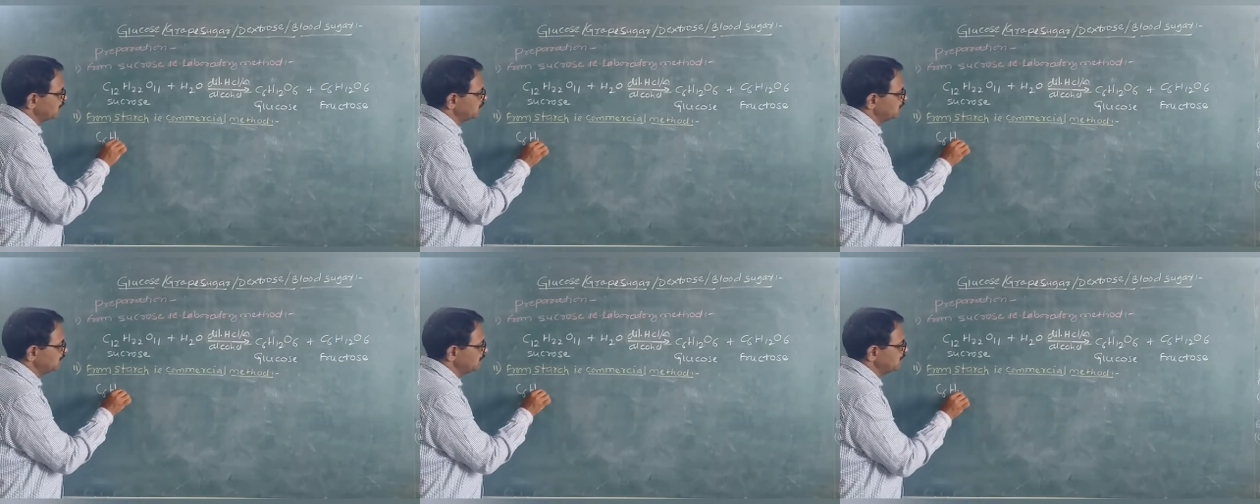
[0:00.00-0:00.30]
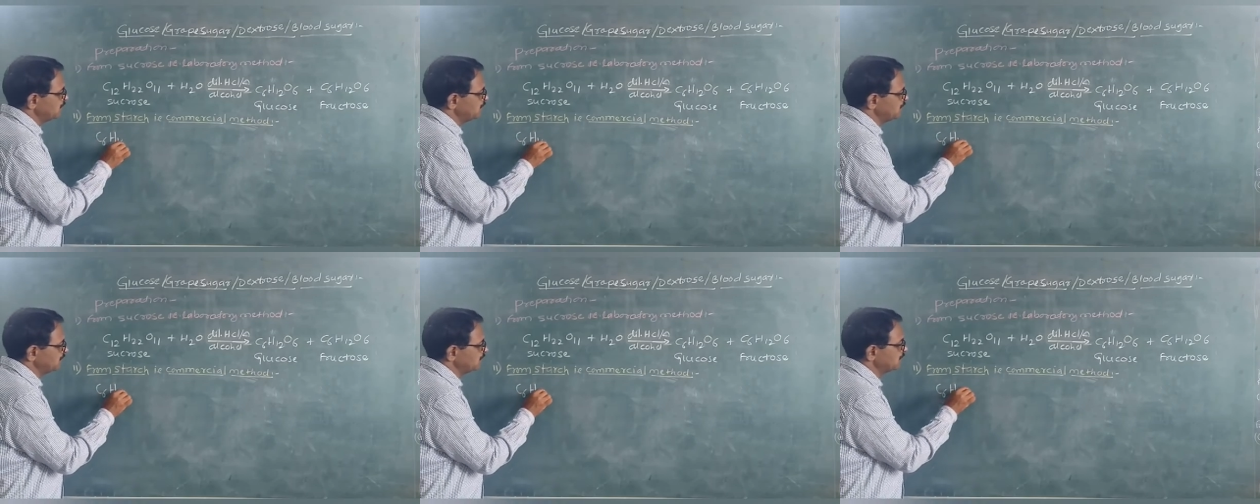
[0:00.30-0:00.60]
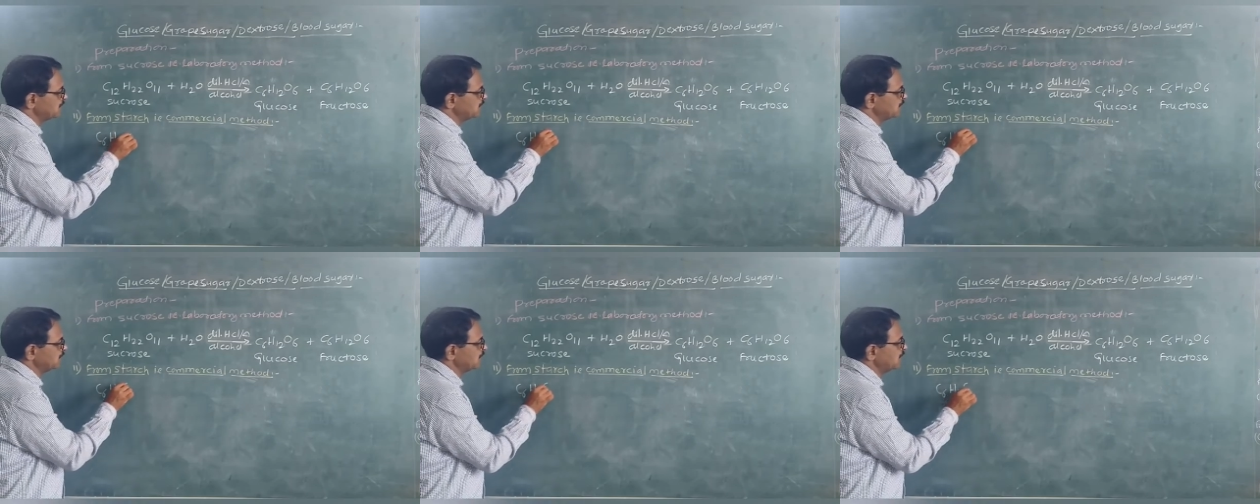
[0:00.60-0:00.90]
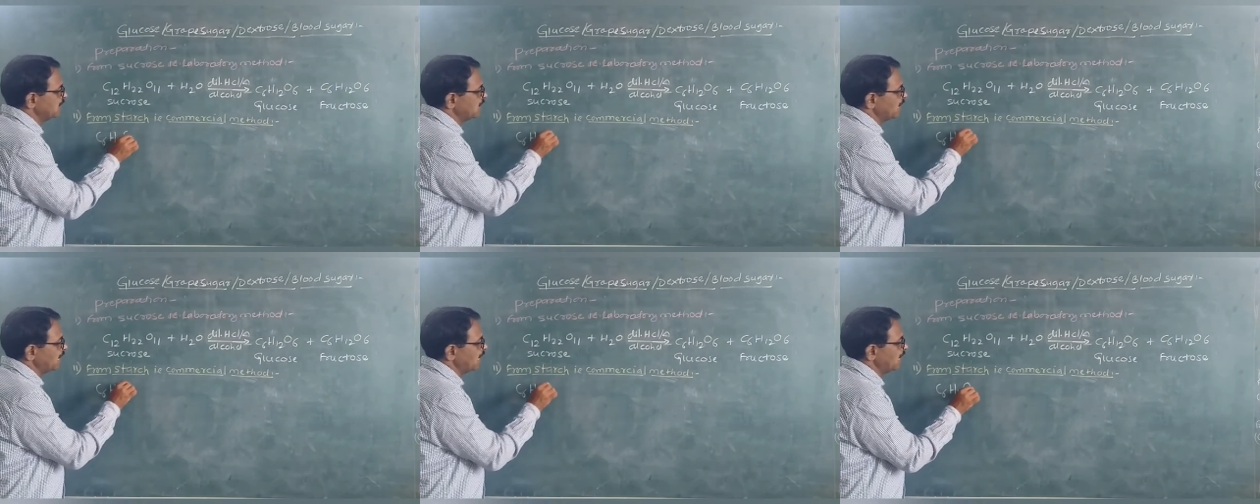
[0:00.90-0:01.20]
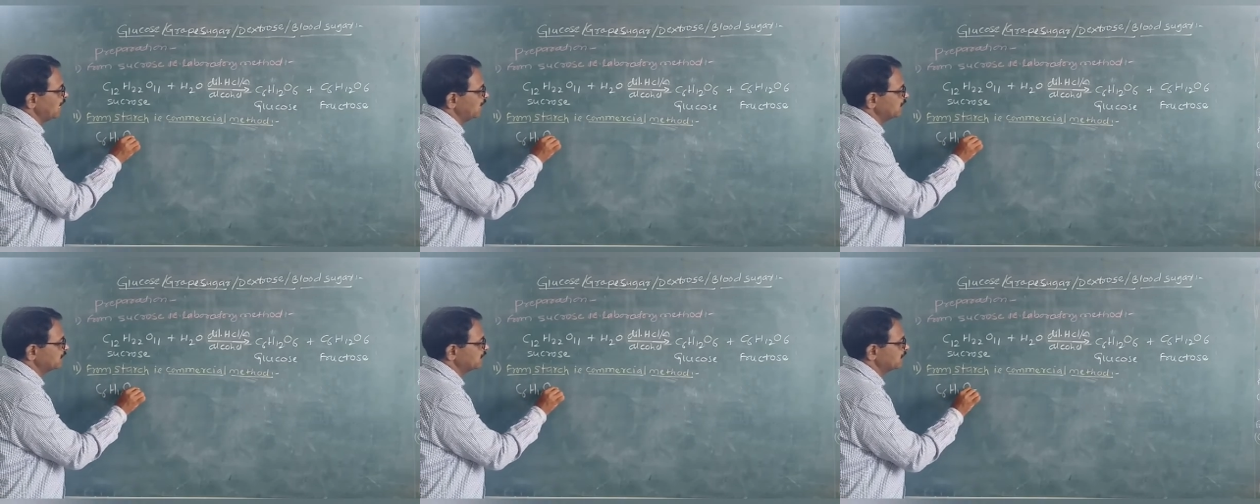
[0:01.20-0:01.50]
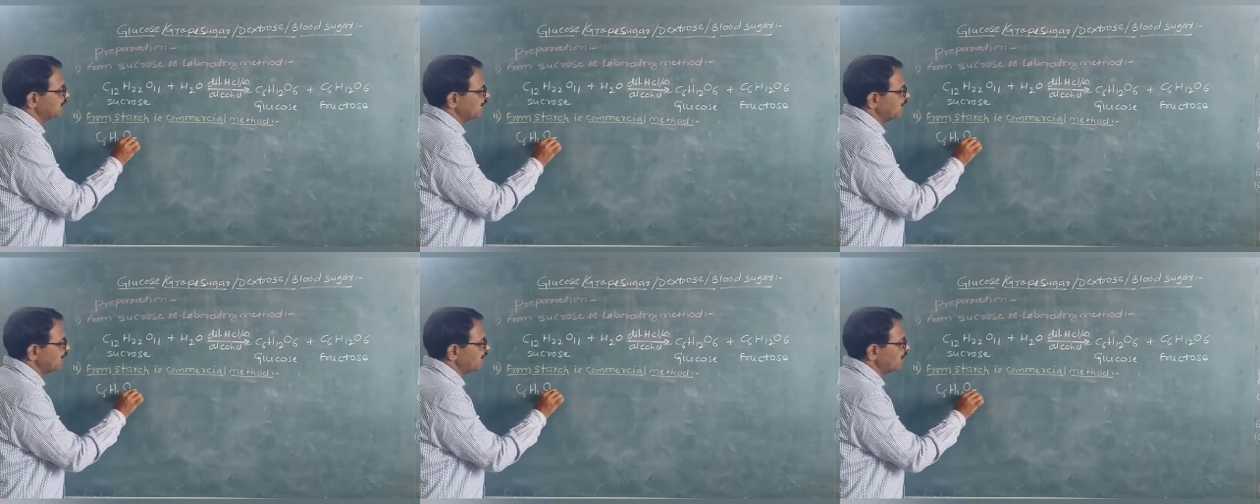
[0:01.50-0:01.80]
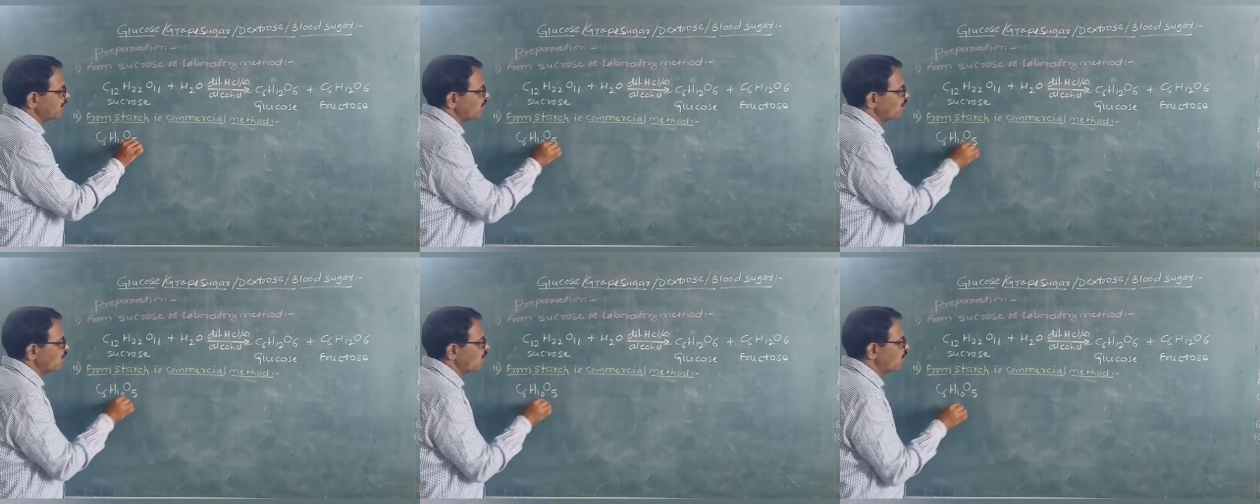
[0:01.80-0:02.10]
is
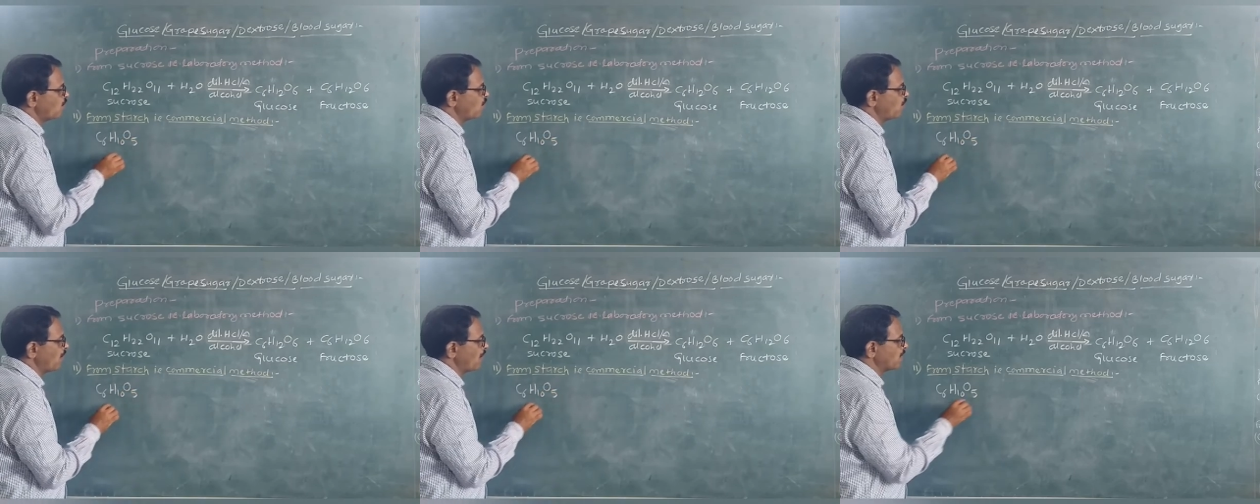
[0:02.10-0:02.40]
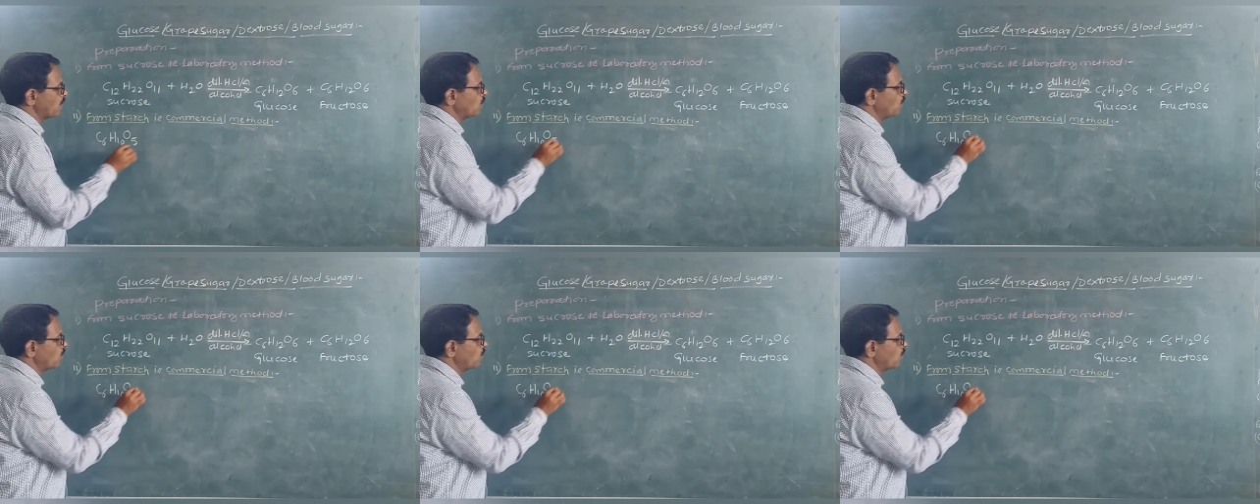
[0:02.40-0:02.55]
C6H10O5.